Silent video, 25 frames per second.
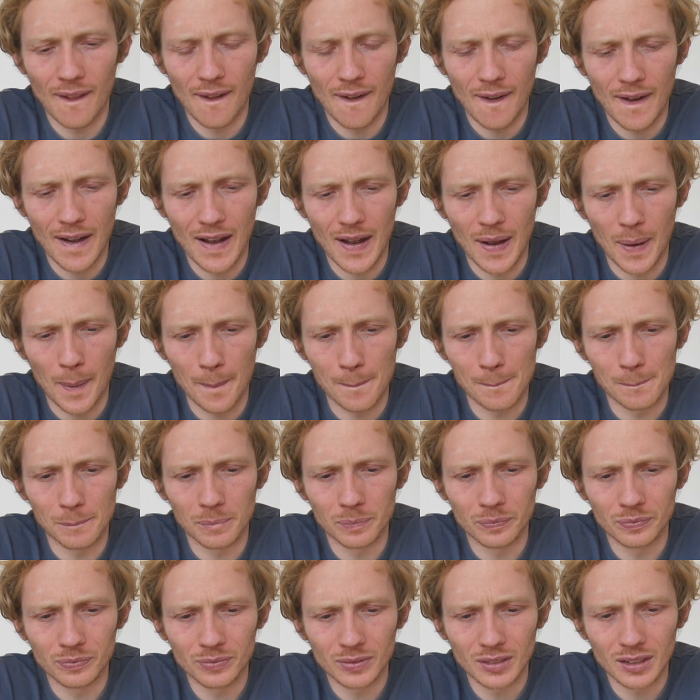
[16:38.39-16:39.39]
And
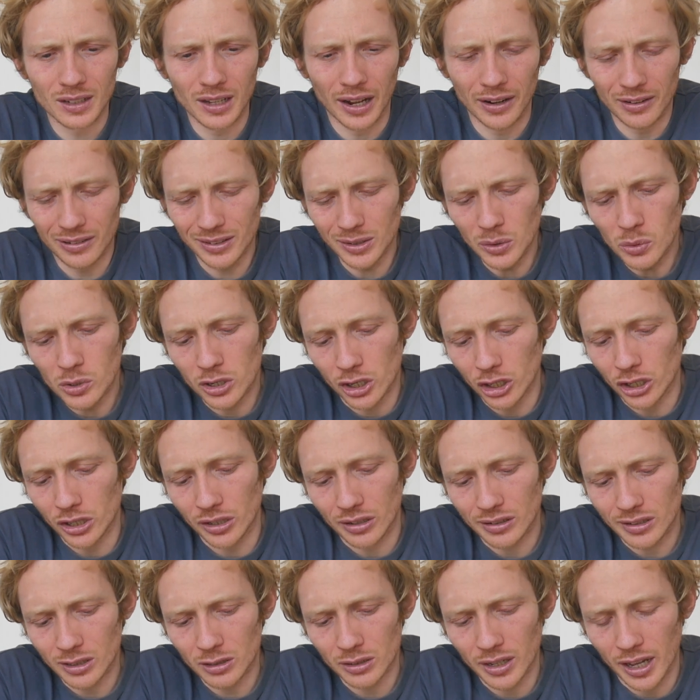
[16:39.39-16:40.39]
it's still good. It's
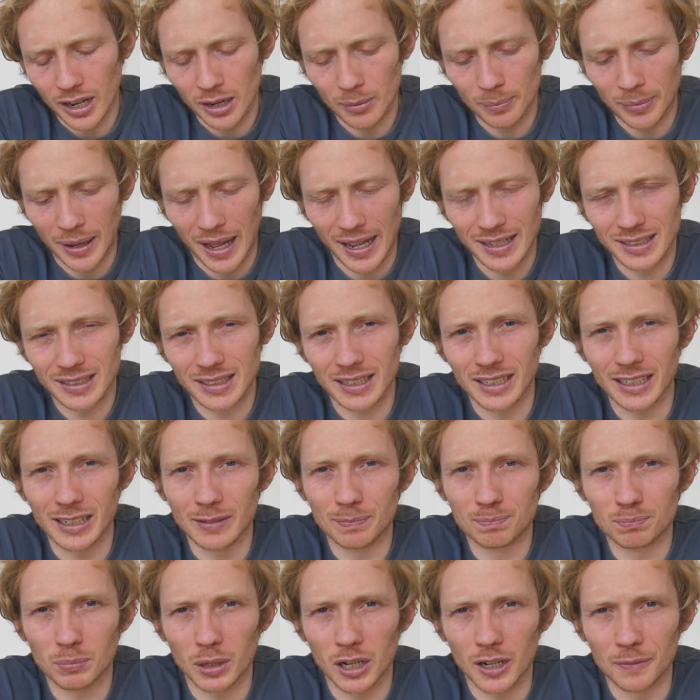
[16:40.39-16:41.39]
still not a bad
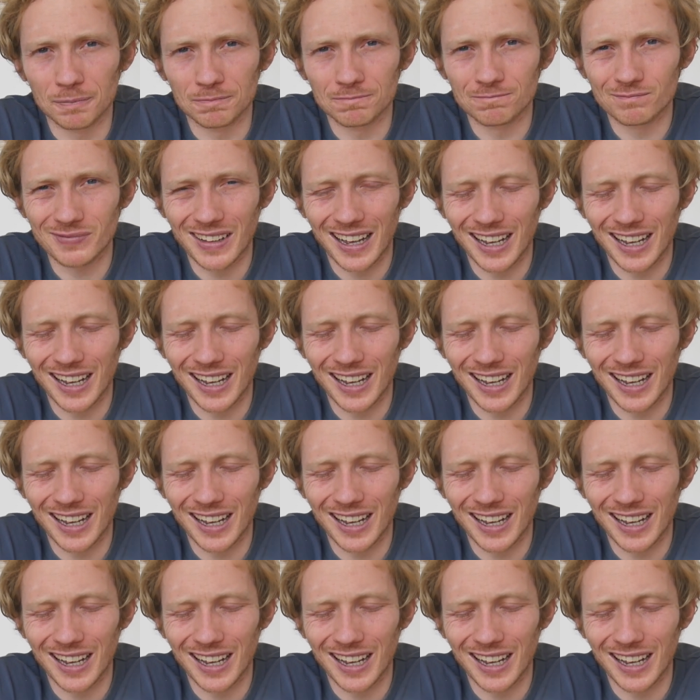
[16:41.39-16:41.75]
tea, but